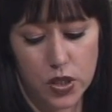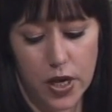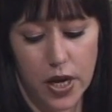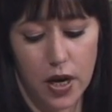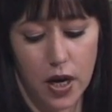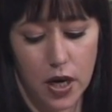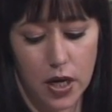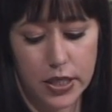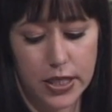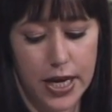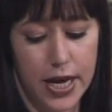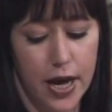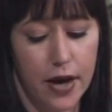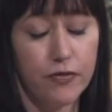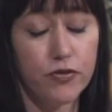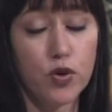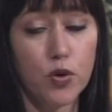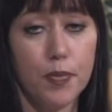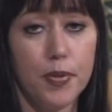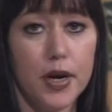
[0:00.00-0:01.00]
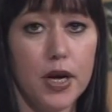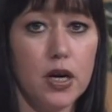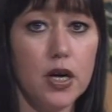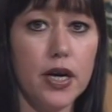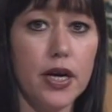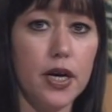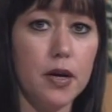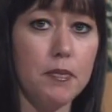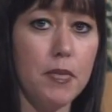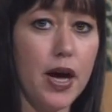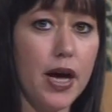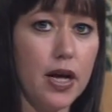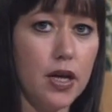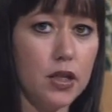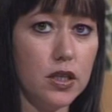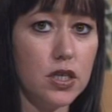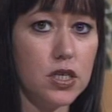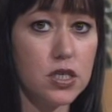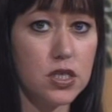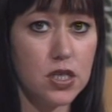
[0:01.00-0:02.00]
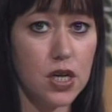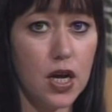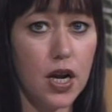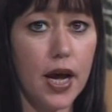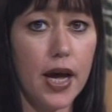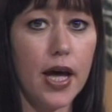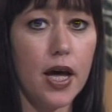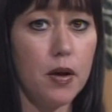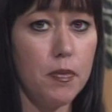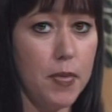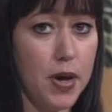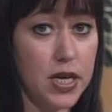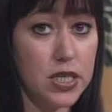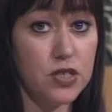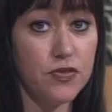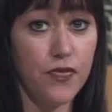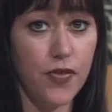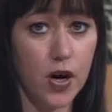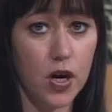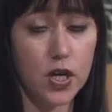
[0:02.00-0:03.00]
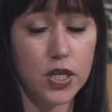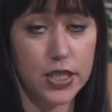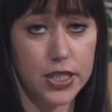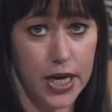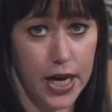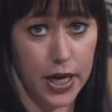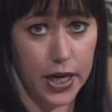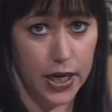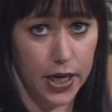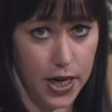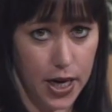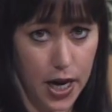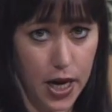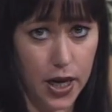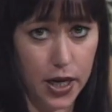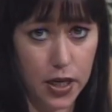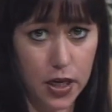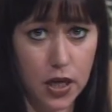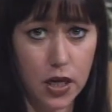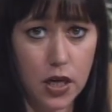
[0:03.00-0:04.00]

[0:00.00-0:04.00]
a day after burying my eldest son, I had a massive heart attack and died.